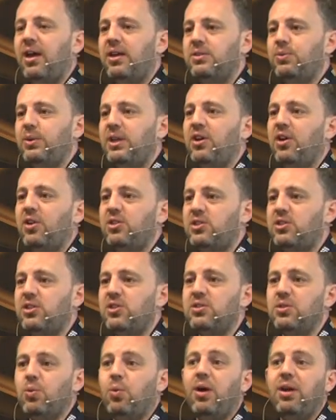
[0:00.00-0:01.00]
We can't just
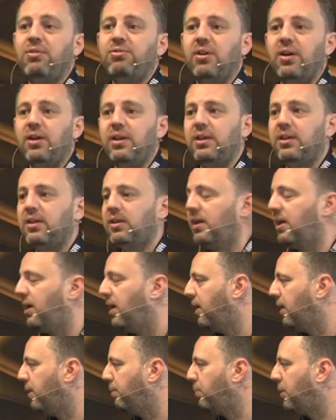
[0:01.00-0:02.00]
use a Wi-Fi
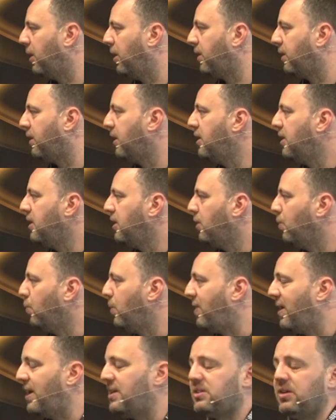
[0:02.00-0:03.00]
plug.
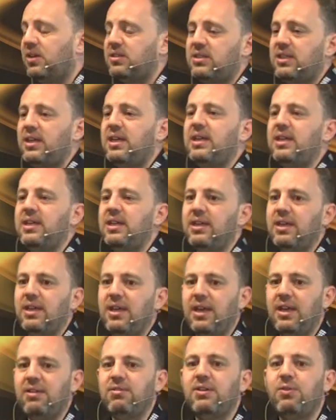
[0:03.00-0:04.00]
With SRT,
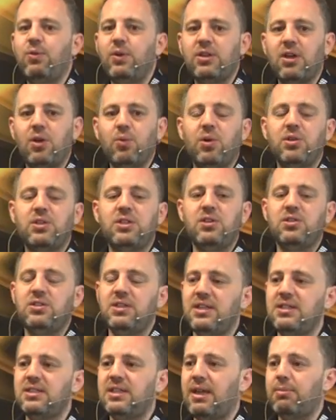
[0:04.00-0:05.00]
even if we don't want to use
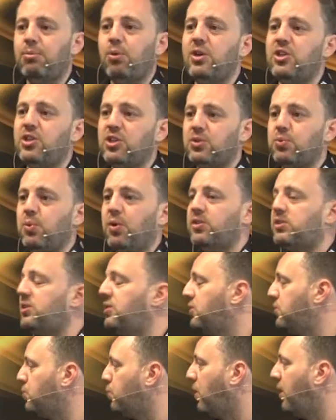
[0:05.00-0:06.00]
the internet, but we just want to
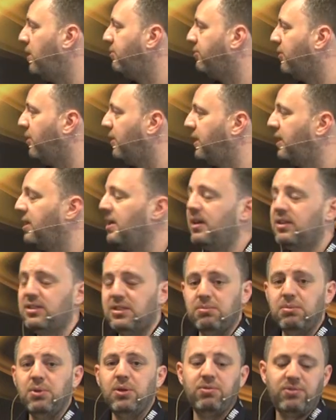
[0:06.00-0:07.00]
use Wi-Fi
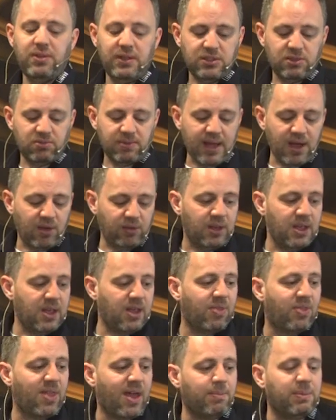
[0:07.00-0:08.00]
to move things around,
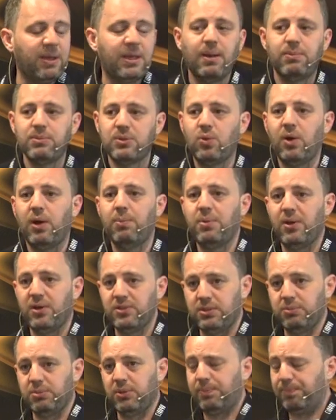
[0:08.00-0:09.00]
that becomes quite
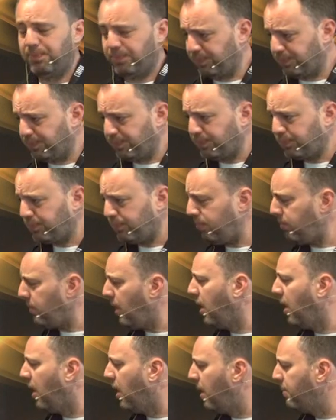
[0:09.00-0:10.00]
possible.
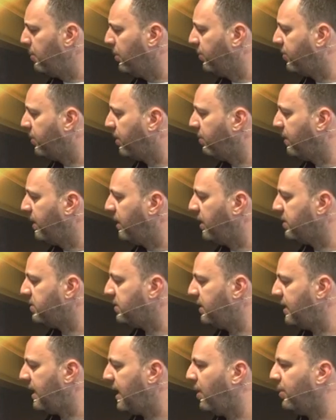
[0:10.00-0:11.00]
I'm also
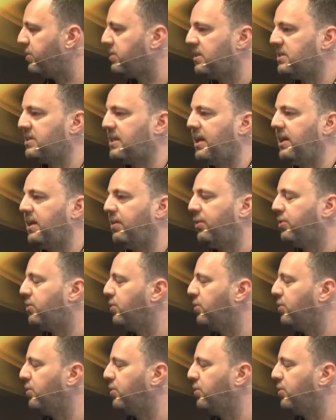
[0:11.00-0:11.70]
realizing now as I stand here and